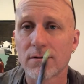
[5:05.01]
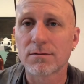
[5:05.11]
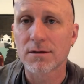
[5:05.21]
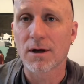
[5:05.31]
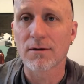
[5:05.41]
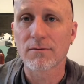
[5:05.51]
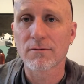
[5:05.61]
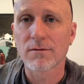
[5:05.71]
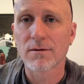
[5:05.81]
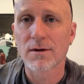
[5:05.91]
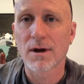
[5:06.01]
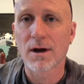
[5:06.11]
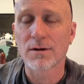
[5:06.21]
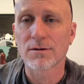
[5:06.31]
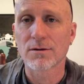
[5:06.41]
It's kind of
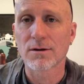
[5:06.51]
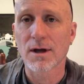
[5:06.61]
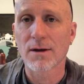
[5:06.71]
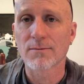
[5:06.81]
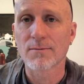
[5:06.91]
odd to look at.